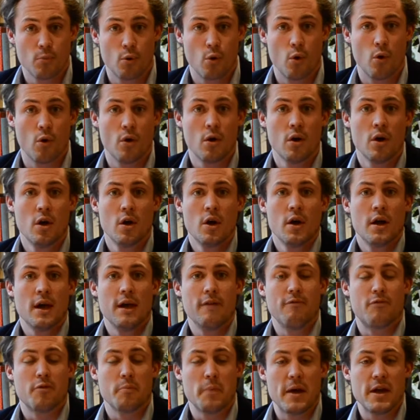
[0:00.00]
More
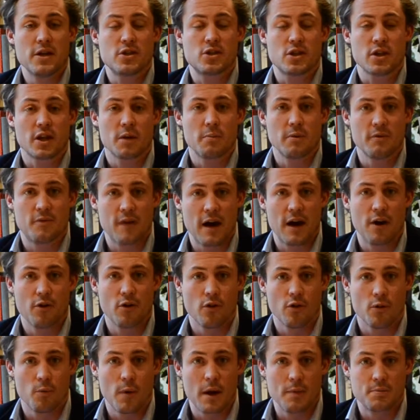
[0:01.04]
information can be found
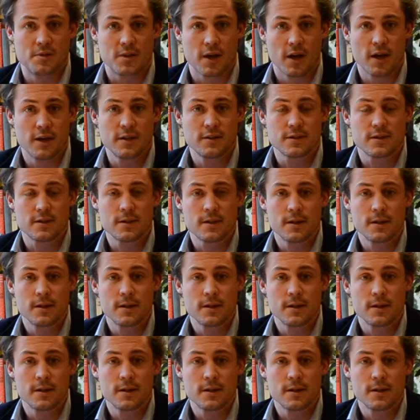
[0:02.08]
on the website.